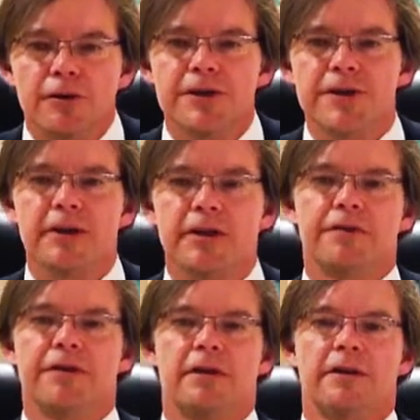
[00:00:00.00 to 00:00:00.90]

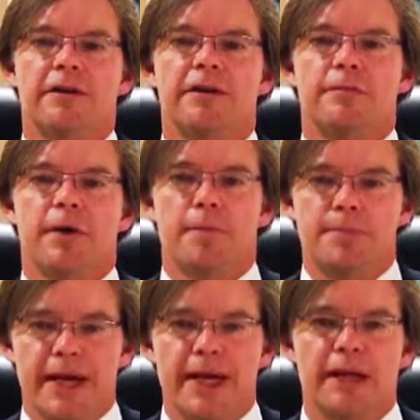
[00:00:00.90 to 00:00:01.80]
increasing the difficulty of
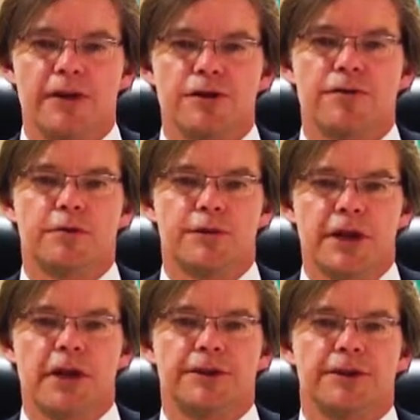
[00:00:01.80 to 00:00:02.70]
obtaining
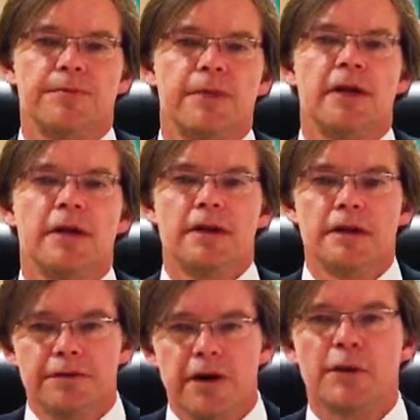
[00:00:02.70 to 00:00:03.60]
useful results.
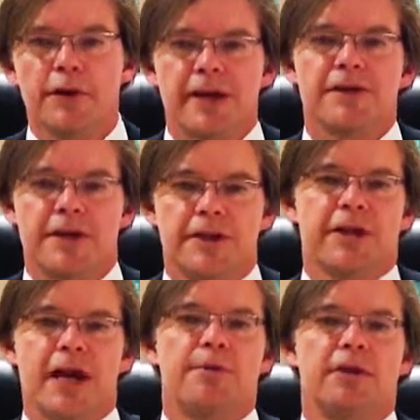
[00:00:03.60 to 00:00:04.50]
Following
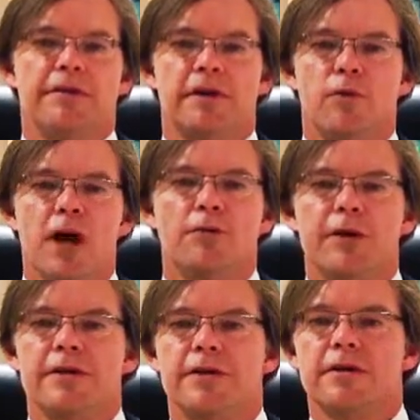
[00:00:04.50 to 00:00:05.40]
is an example of a
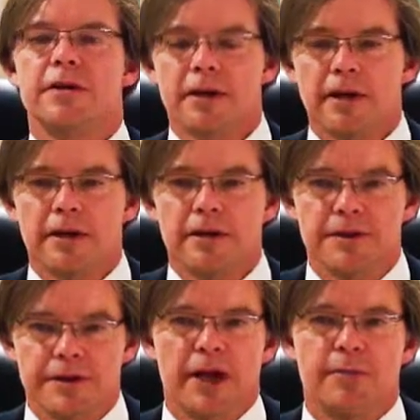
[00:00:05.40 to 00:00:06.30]
well-written
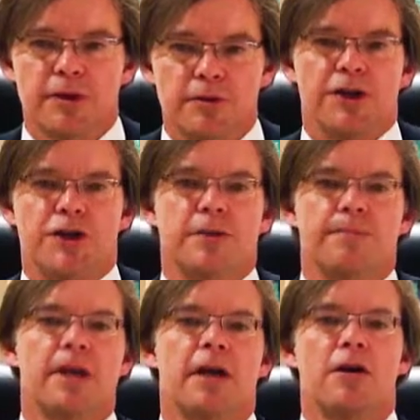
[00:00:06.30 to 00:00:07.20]
assignment
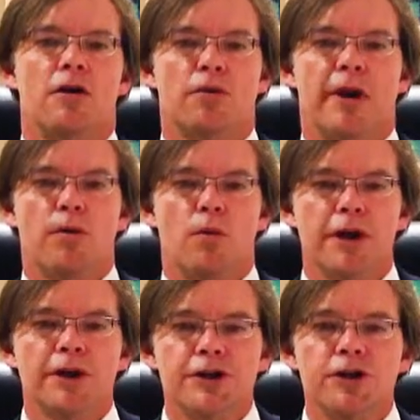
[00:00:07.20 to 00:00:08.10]
question.
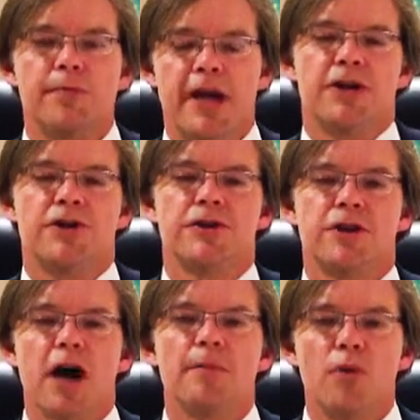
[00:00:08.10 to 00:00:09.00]
Write 1 or 2
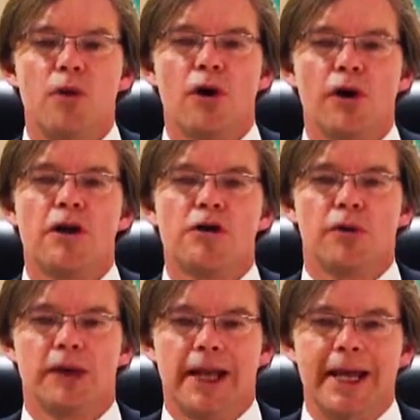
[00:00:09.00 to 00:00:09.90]
pages, not
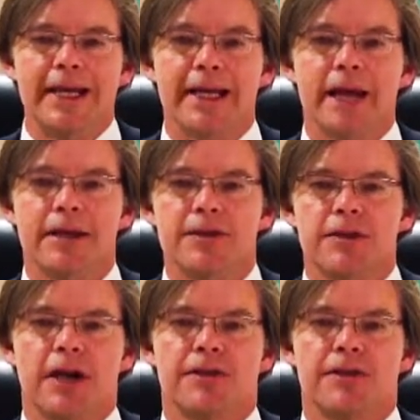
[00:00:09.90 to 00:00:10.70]
more, relating and